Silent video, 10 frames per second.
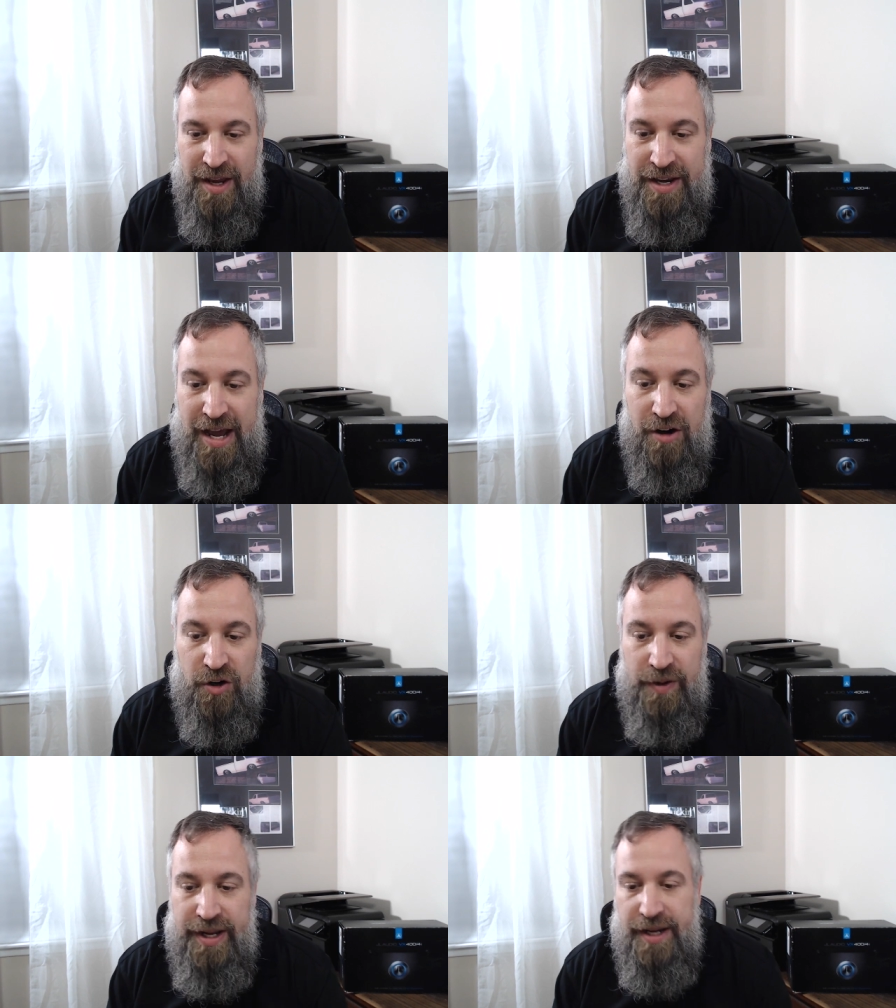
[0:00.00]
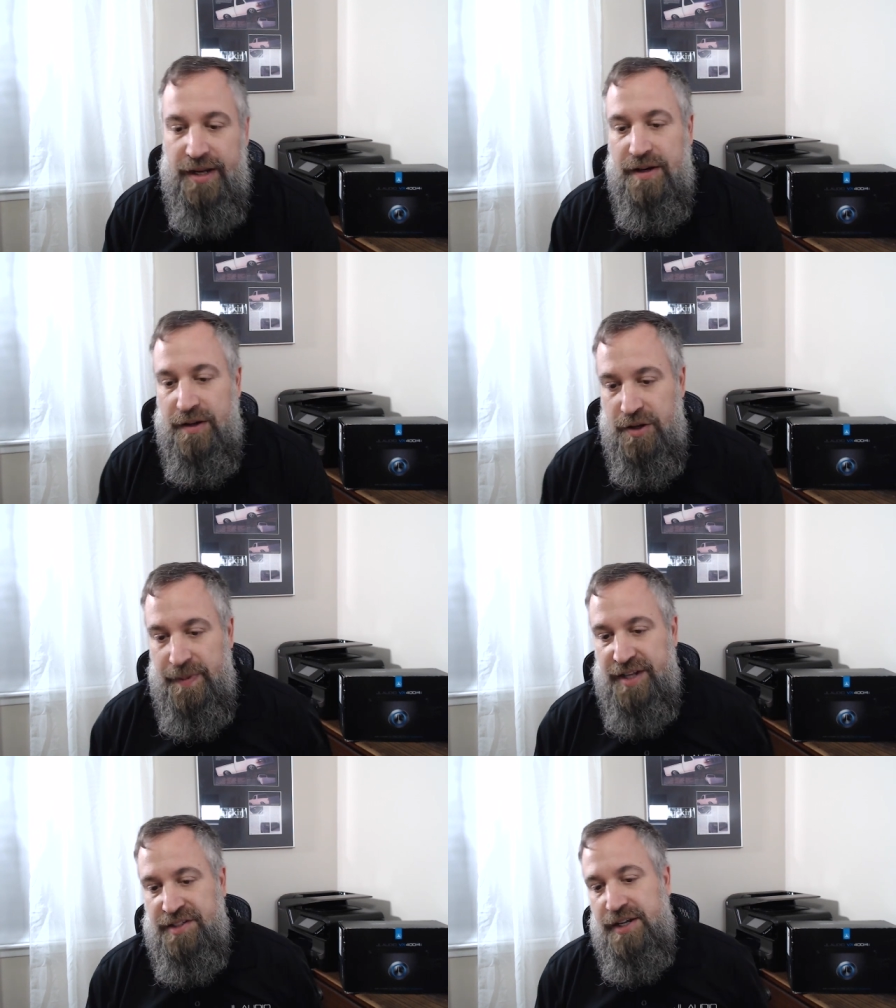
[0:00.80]
Now green, you
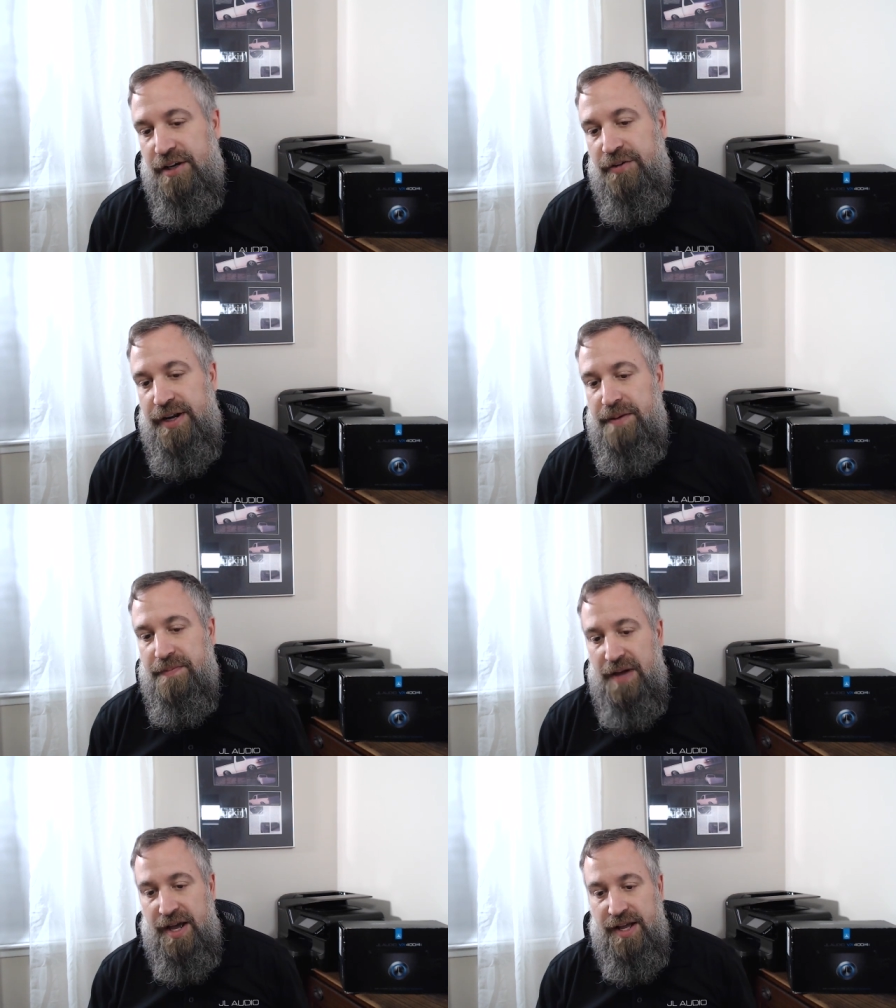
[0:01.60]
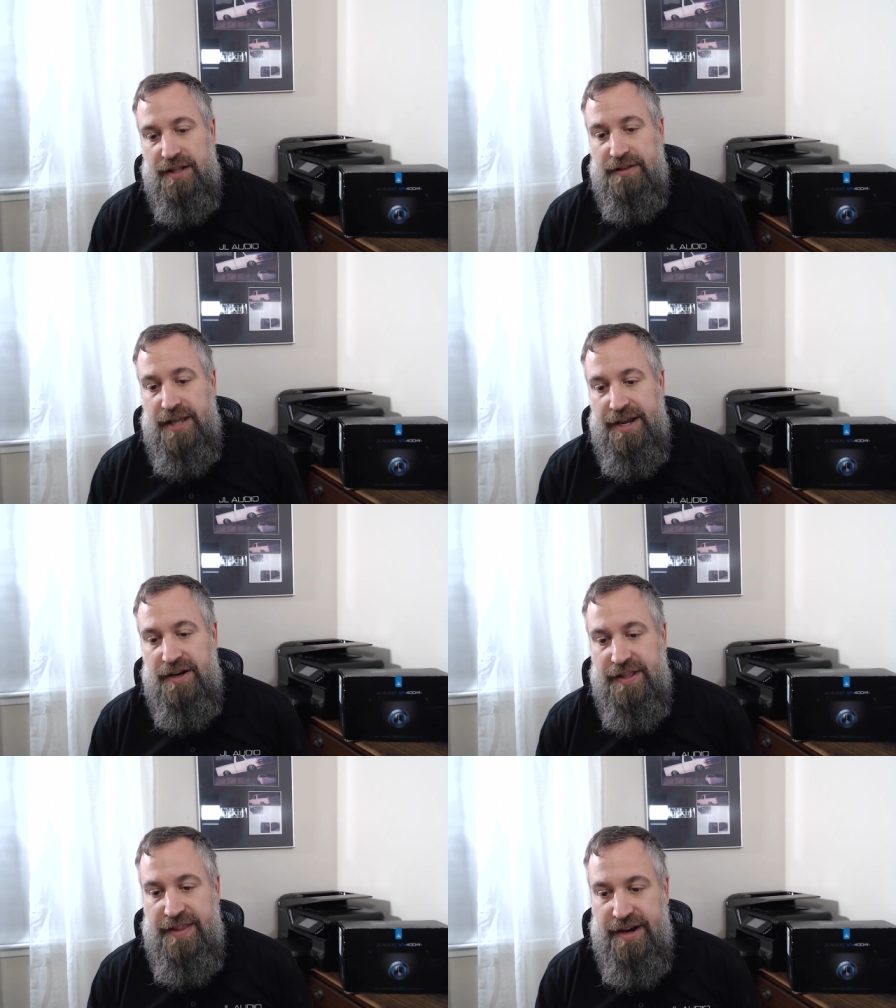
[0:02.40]
might see a green light
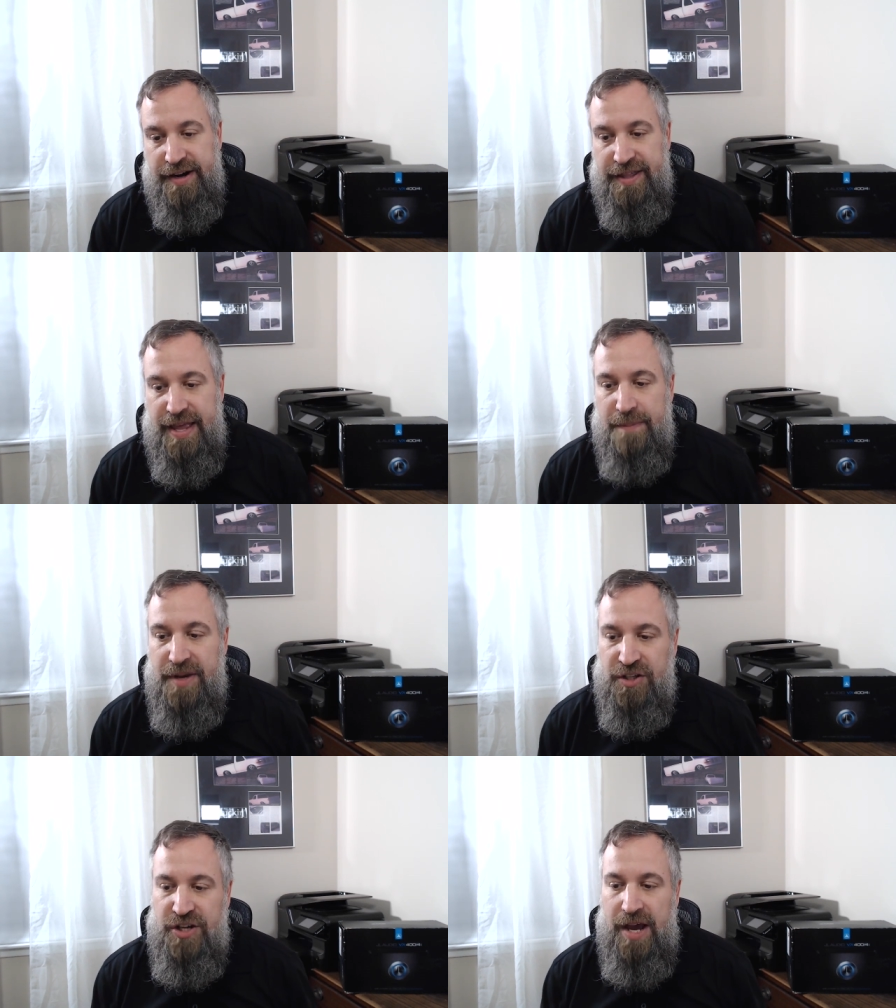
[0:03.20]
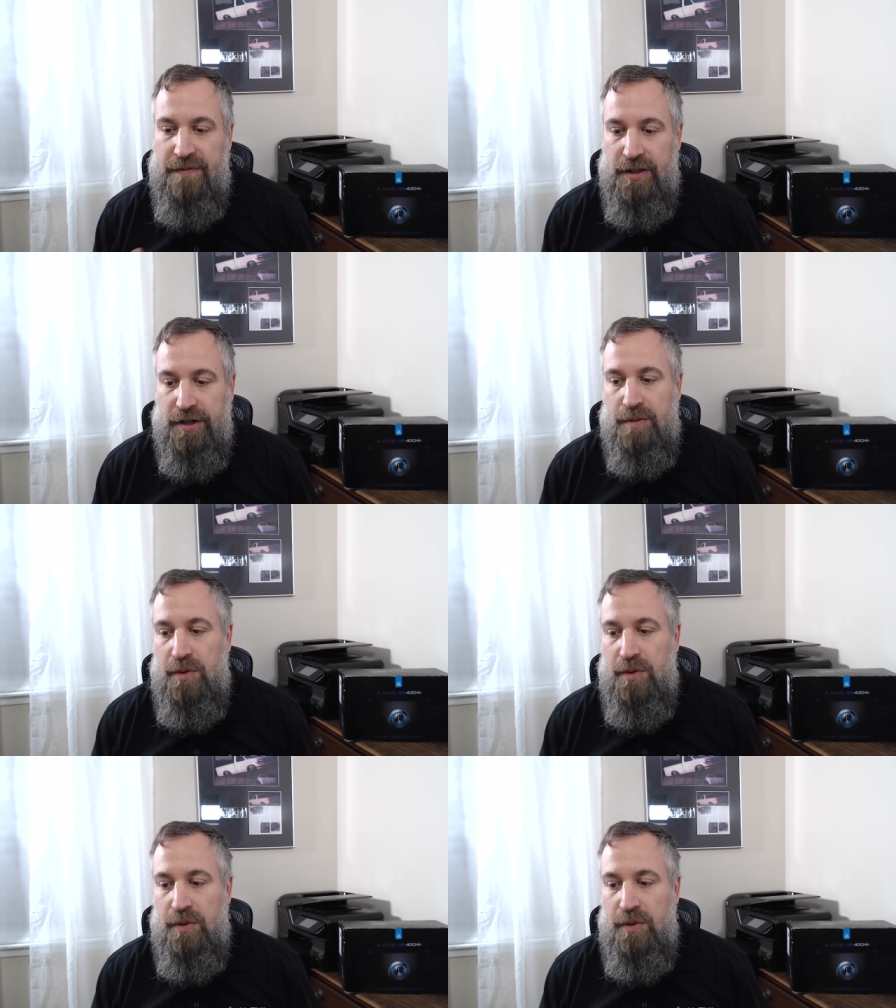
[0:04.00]
on there, and that means you have a little